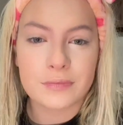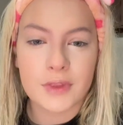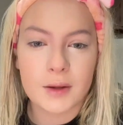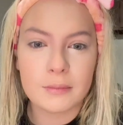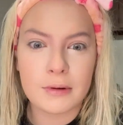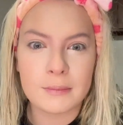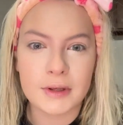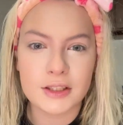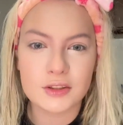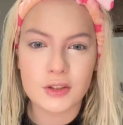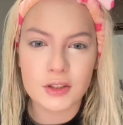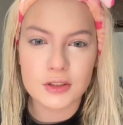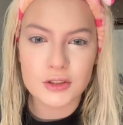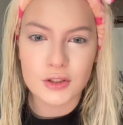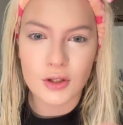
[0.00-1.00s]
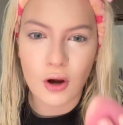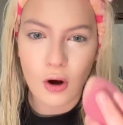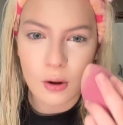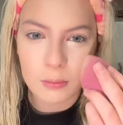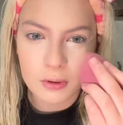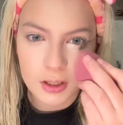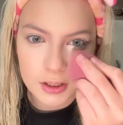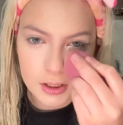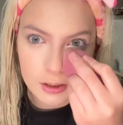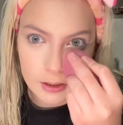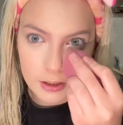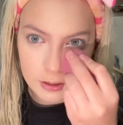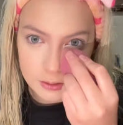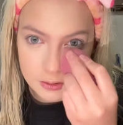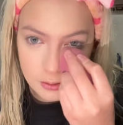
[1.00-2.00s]
But make sure it's all blended
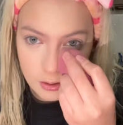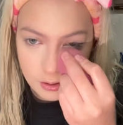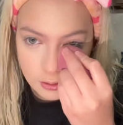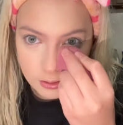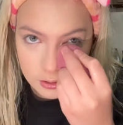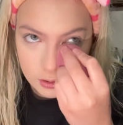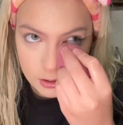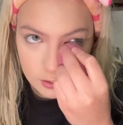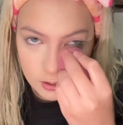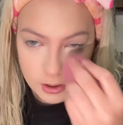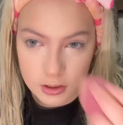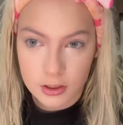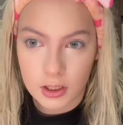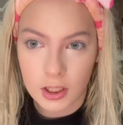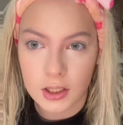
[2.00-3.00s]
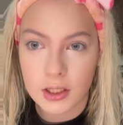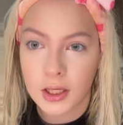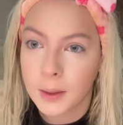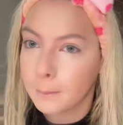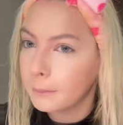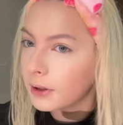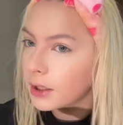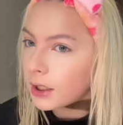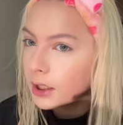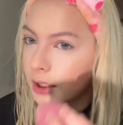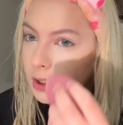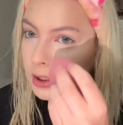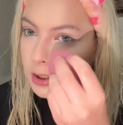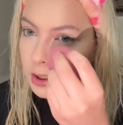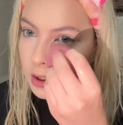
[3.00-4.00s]
in and not looking like cakey. But like,
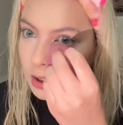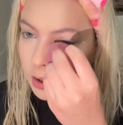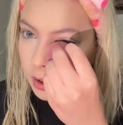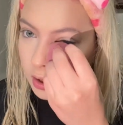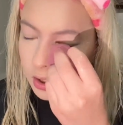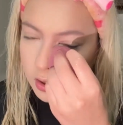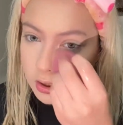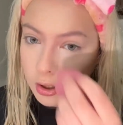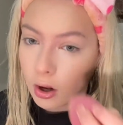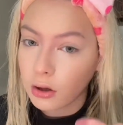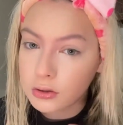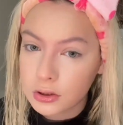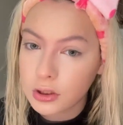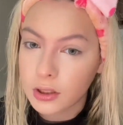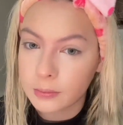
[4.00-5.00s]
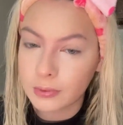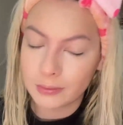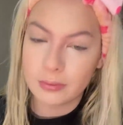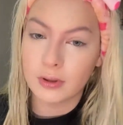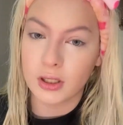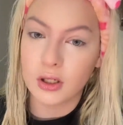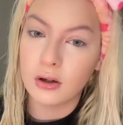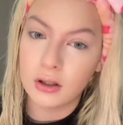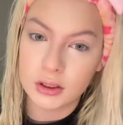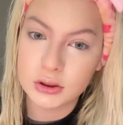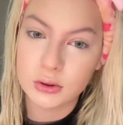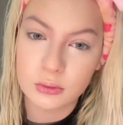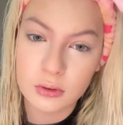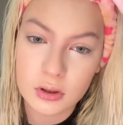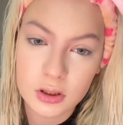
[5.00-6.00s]
you're also going to be putting
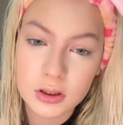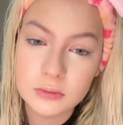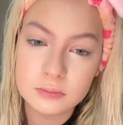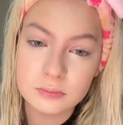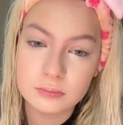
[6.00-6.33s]
contour on.